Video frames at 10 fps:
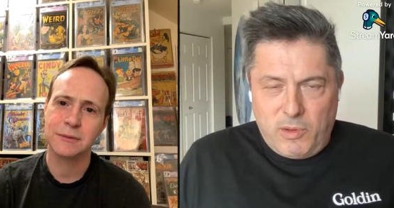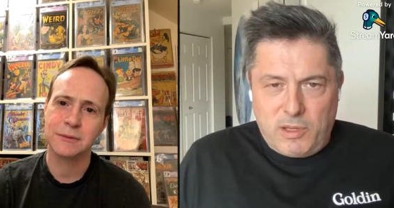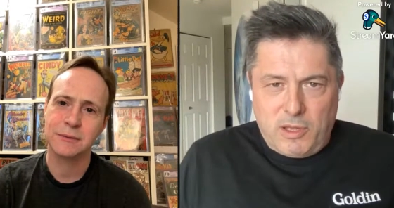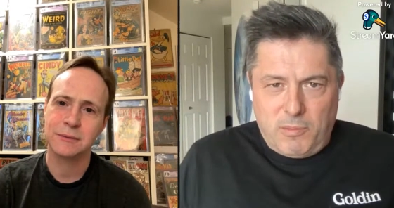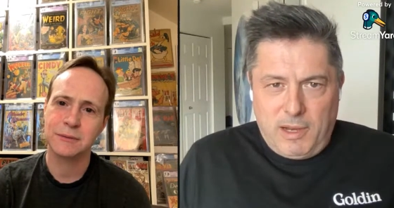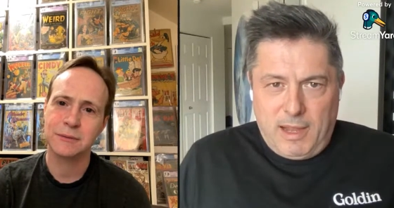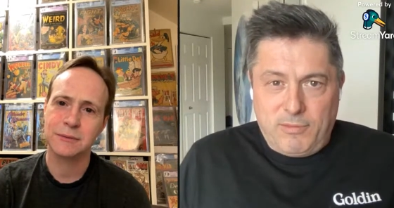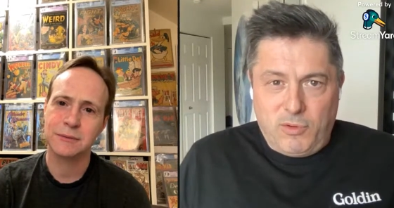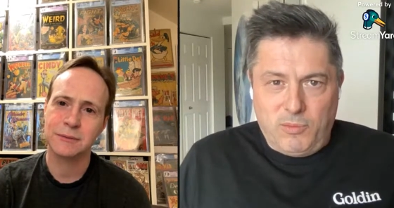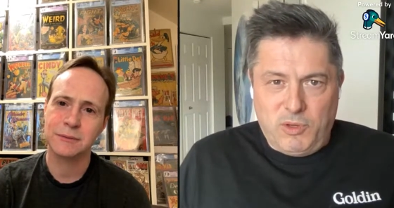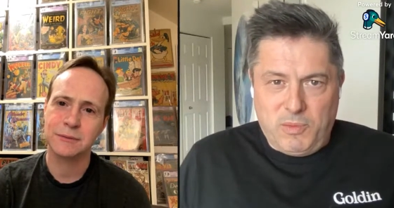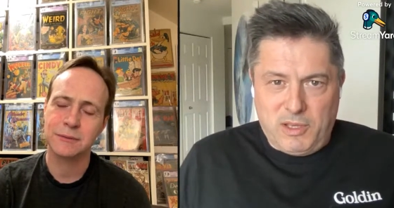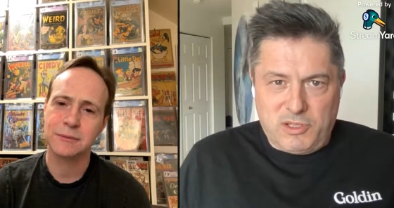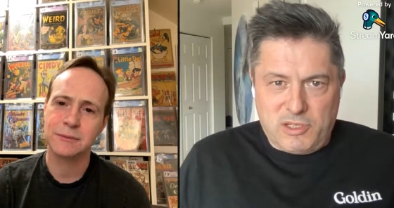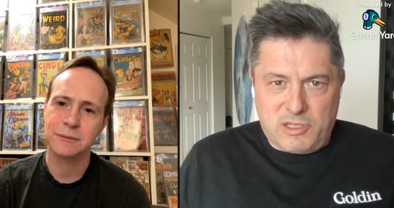Speaker 1: with our platform, you
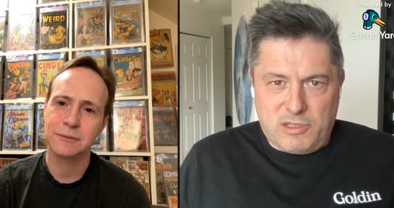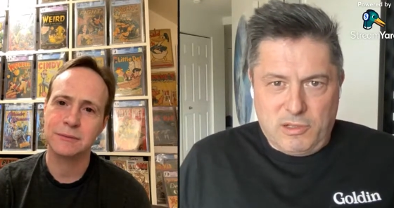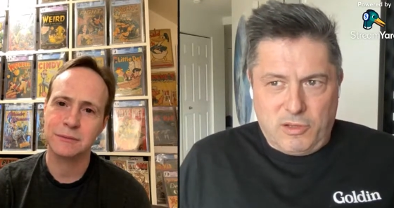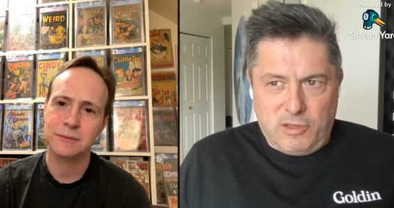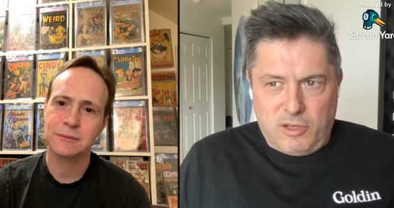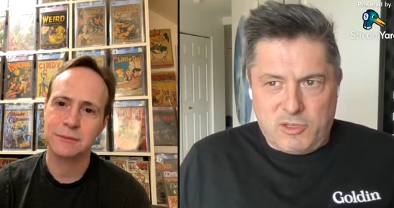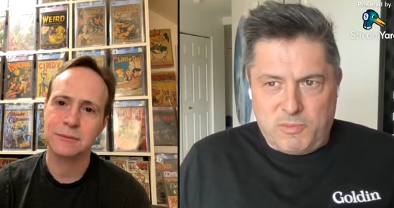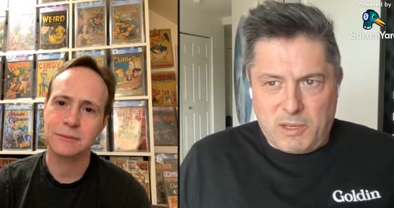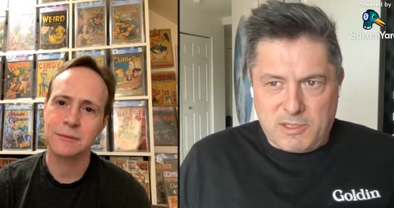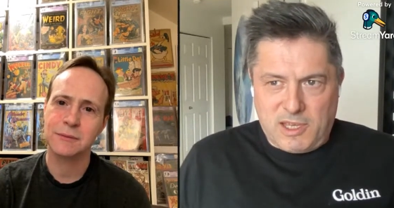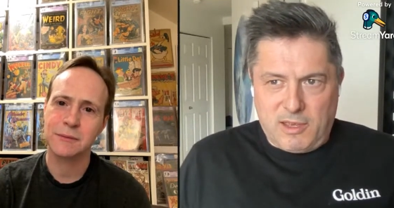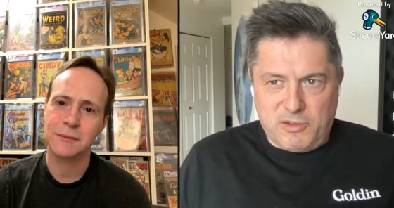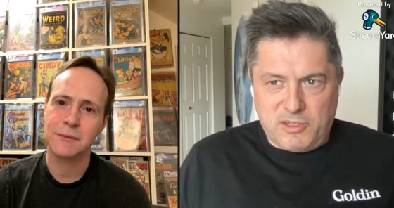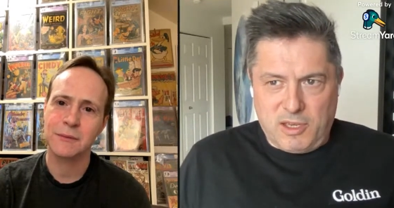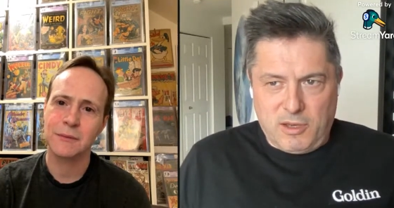might just look at those big
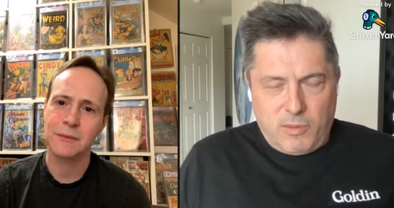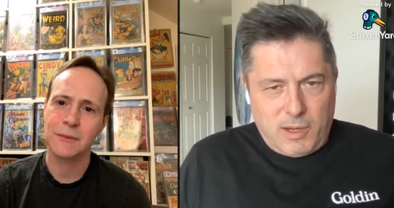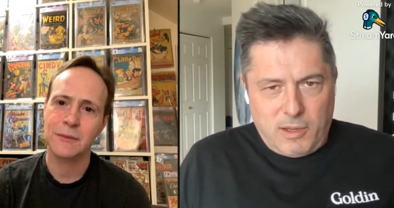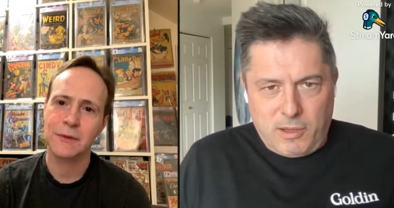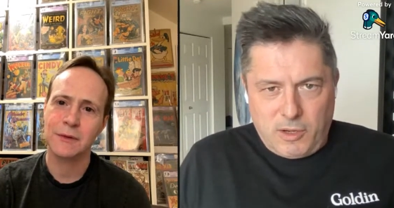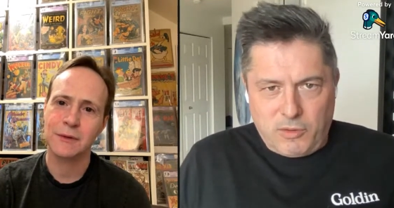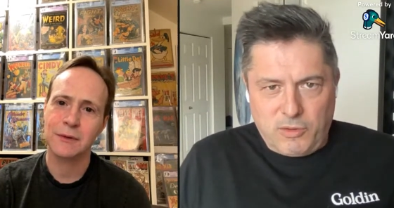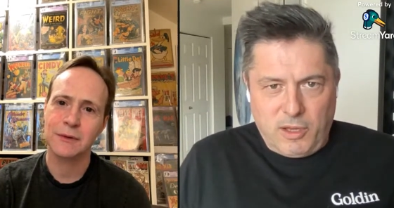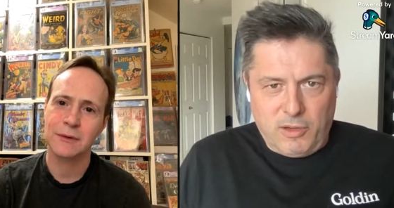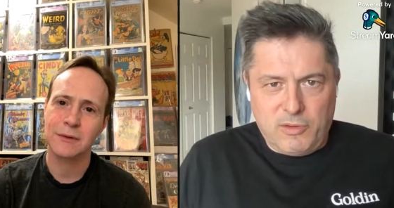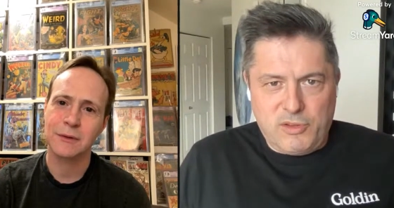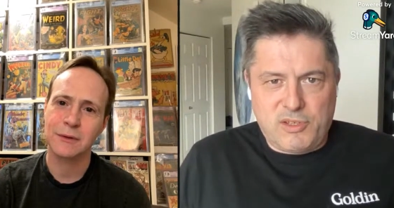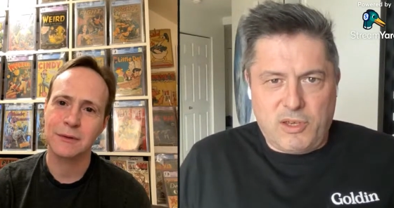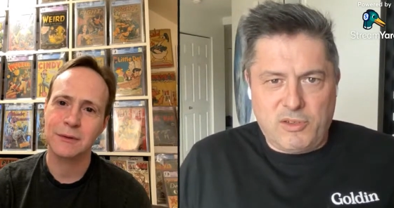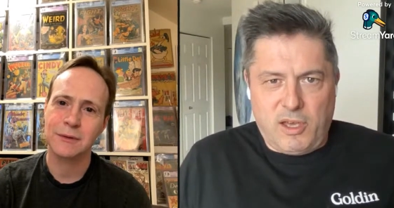sales and go, "Well, Golden only
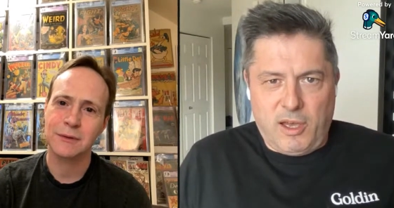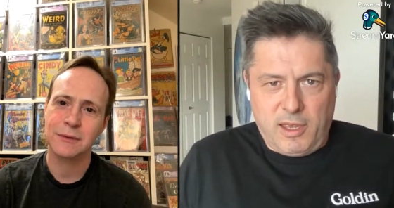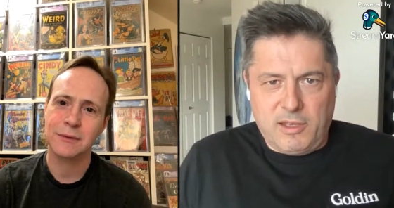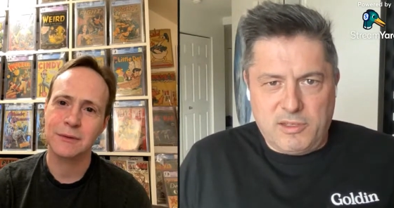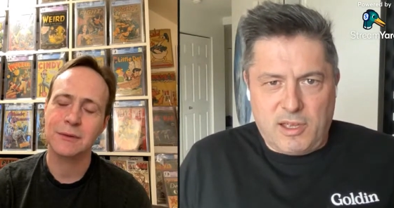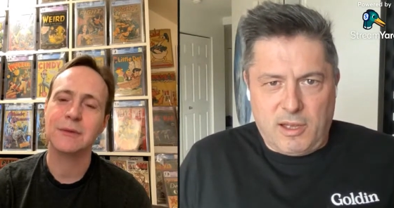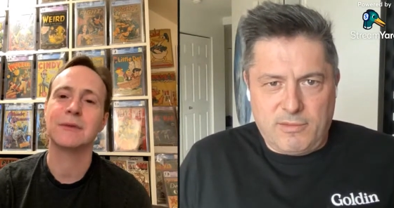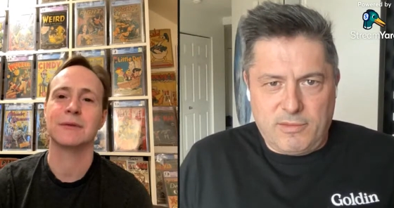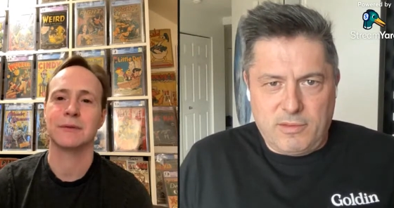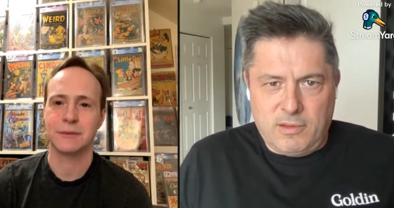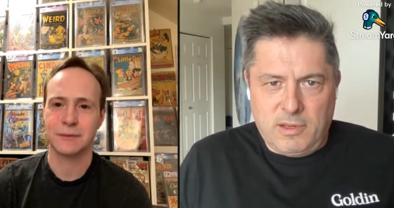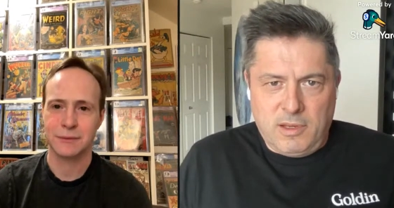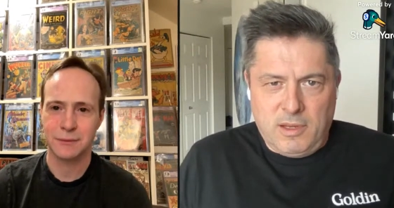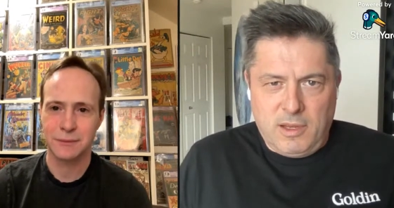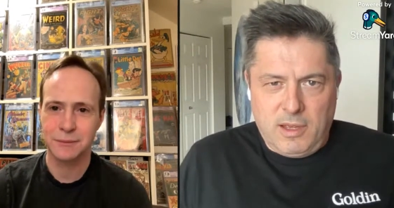sells high end stuff."
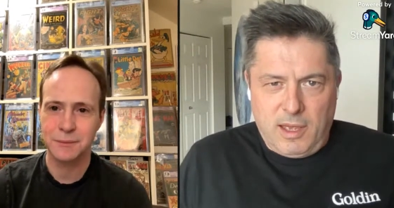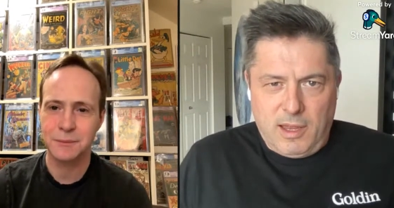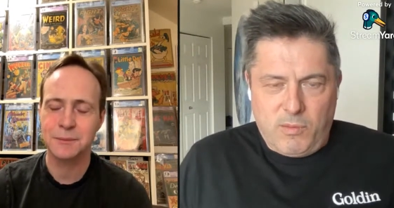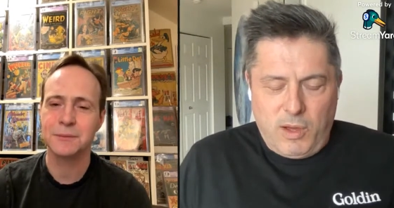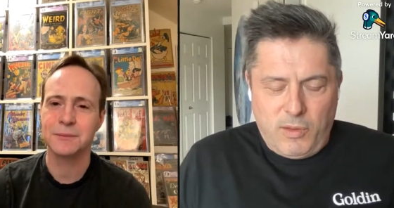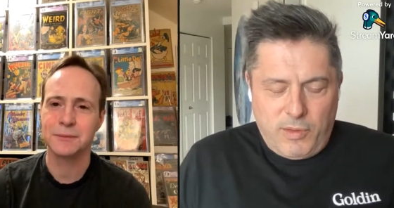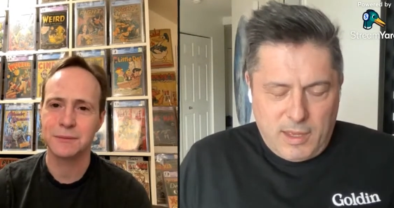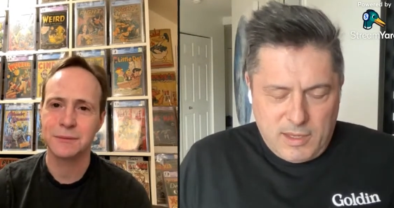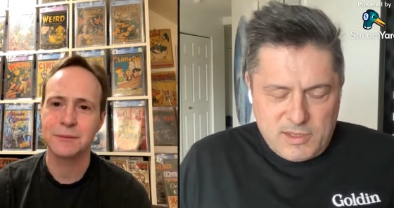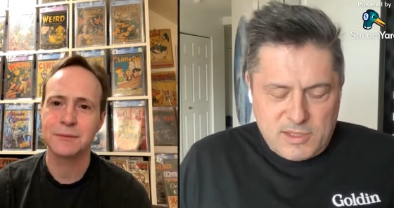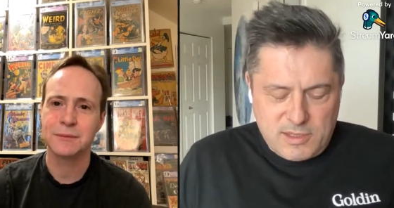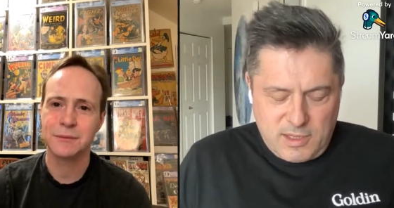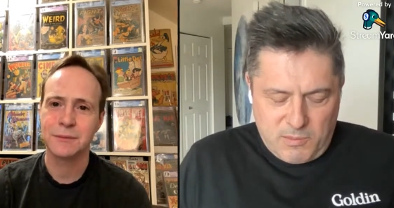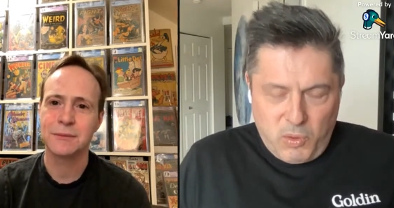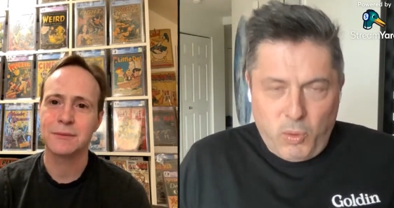Mm-hmm. And while that
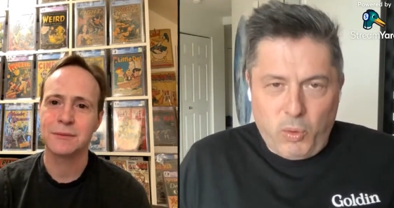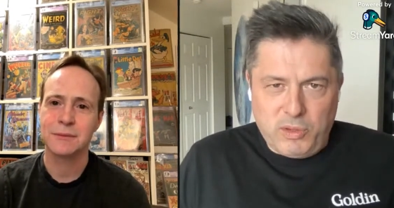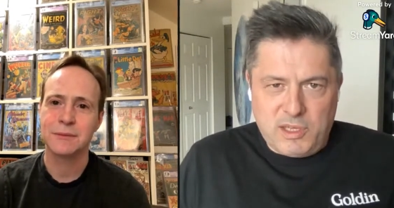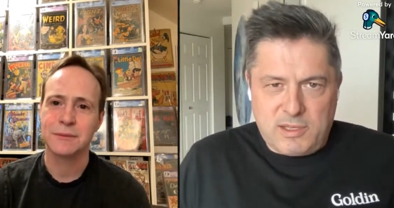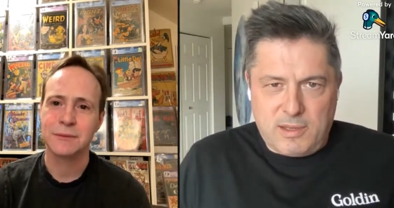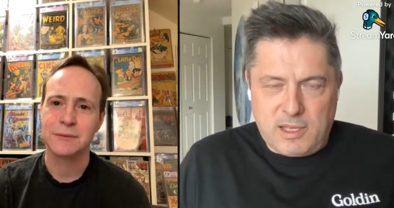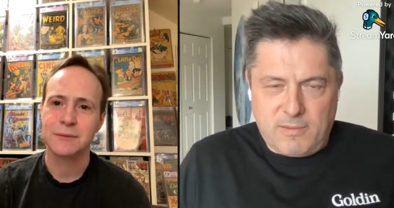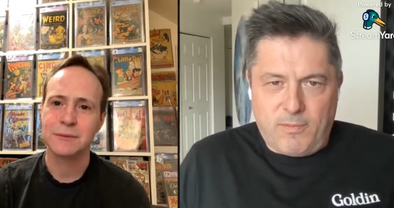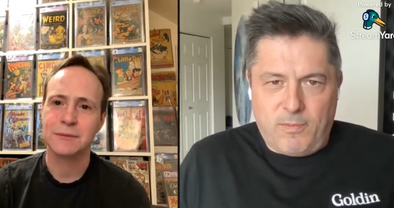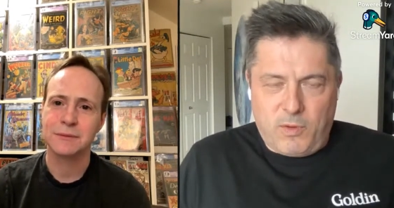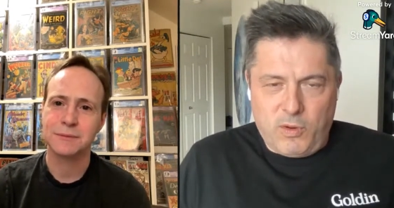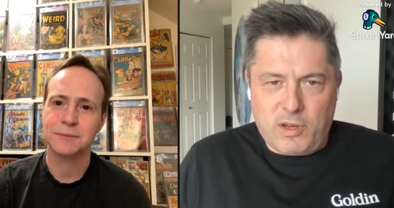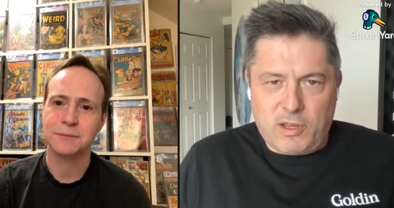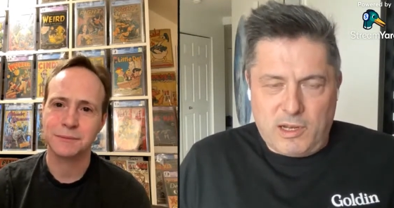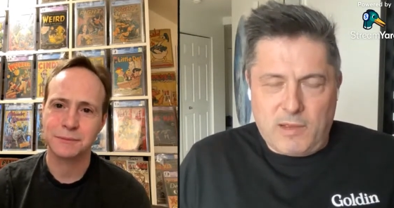is important, it's it's
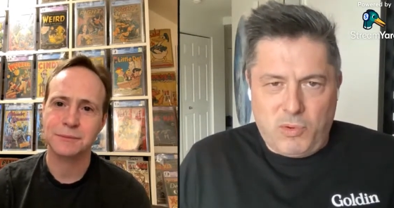critically